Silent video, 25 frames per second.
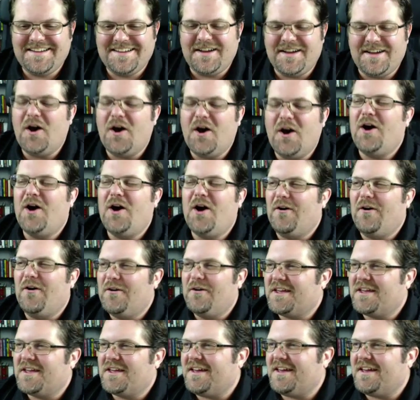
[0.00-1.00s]
Oh,
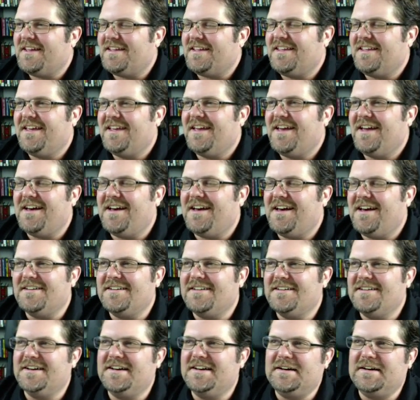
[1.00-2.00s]
okay, yeah.
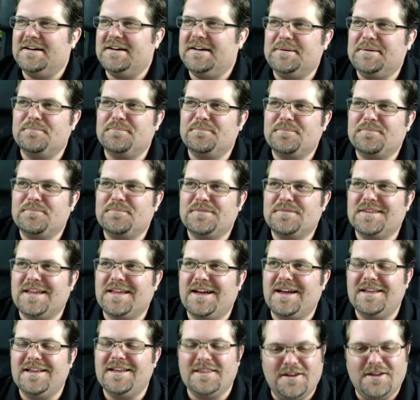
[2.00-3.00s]

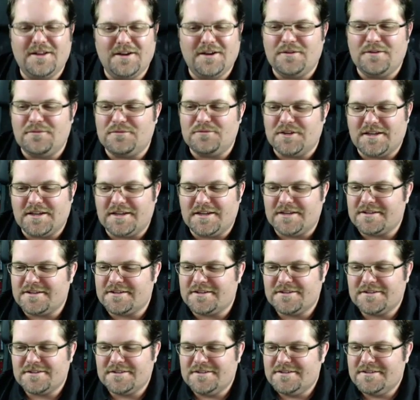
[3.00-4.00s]
I love
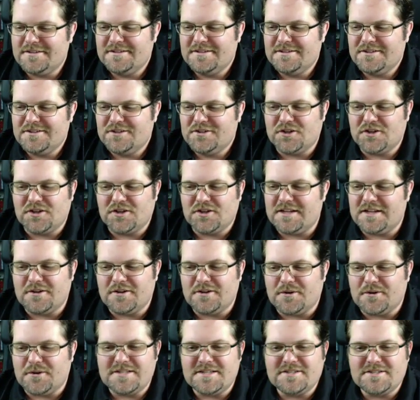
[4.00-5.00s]
like cookie
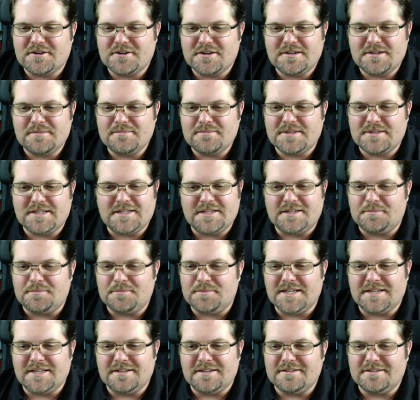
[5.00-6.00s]
dough ice cream. Oh
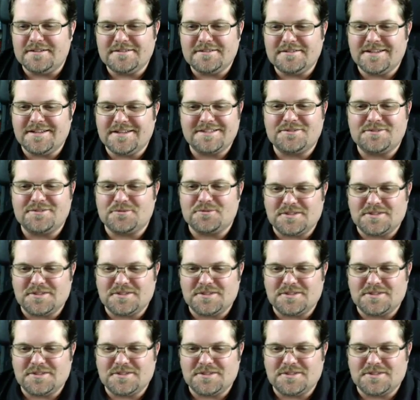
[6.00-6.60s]
man, that's